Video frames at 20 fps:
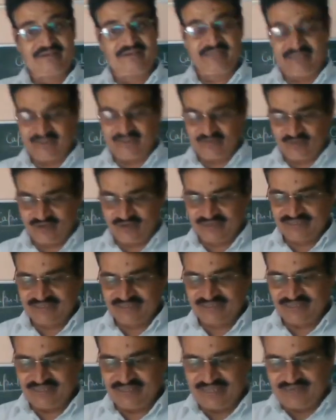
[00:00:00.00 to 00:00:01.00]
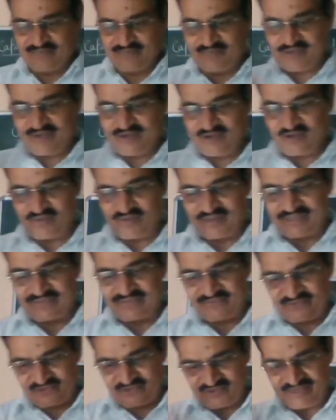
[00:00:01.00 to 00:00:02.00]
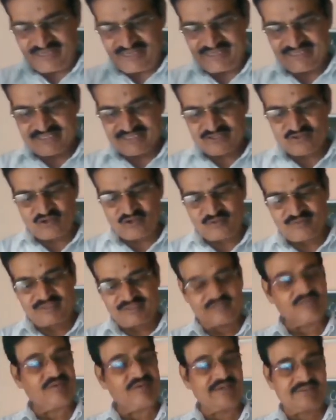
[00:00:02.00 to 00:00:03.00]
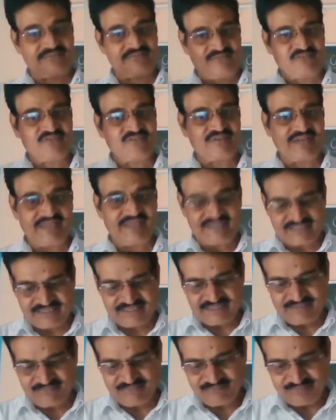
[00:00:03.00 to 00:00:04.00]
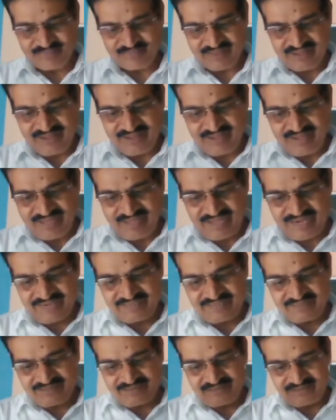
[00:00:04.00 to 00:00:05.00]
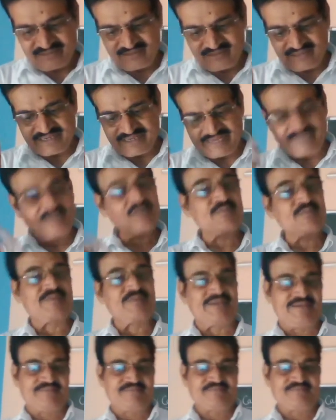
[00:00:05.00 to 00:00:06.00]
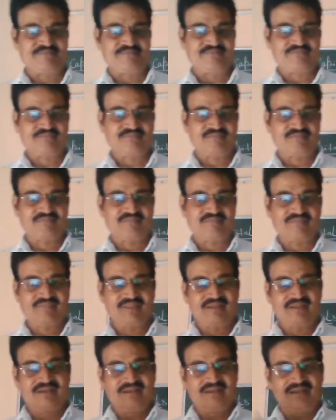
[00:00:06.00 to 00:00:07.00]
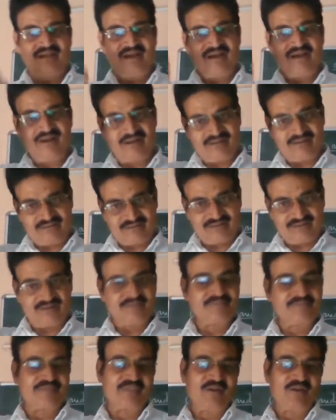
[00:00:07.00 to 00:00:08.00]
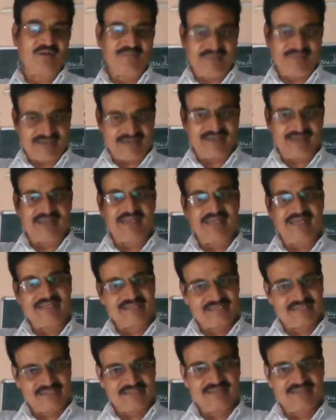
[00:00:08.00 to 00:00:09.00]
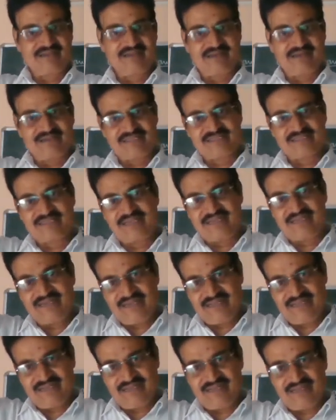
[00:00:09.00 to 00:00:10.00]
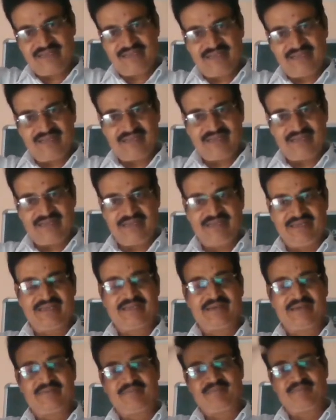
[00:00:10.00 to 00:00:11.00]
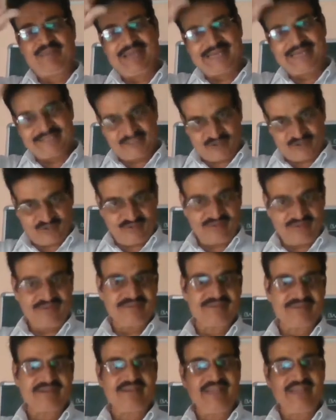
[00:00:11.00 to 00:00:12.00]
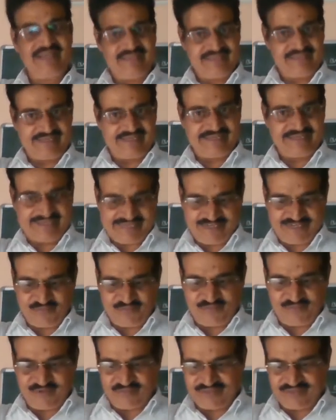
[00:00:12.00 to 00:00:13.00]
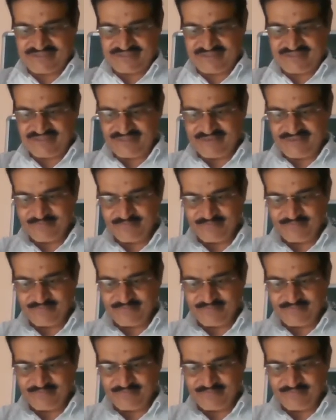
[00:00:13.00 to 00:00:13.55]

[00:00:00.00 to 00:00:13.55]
king was a emperor was visualized, sovereign was visualized, and the canopy, the umbrella likes, understand, a parasol like a canopy was there,